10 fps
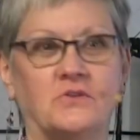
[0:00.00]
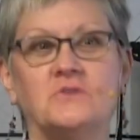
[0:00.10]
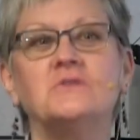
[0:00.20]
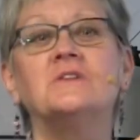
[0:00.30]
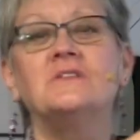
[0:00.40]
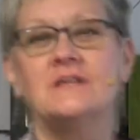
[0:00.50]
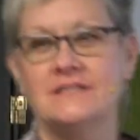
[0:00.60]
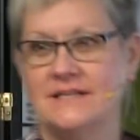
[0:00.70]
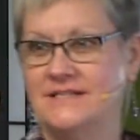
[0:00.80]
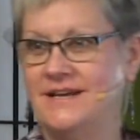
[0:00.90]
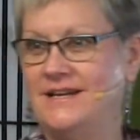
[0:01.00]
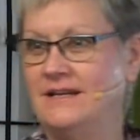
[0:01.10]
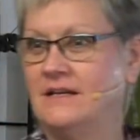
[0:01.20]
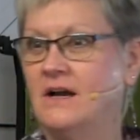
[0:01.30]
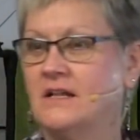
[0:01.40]
those are the things I studied
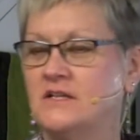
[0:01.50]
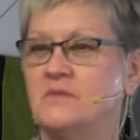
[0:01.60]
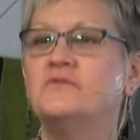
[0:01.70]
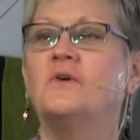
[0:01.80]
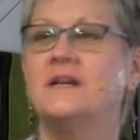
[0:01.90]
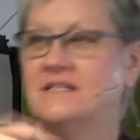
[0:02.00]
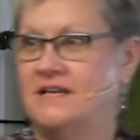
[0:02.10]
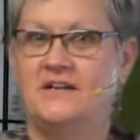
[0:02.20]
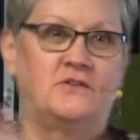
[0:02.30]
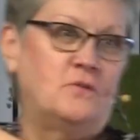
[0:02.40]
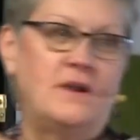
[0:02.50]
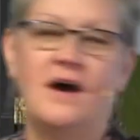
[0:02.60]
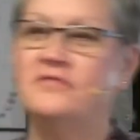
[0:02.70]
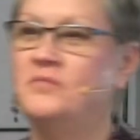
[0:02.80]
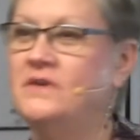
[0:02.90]
in college before I decided to run
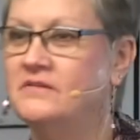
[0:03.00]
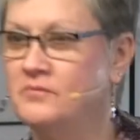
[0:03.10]
off and be a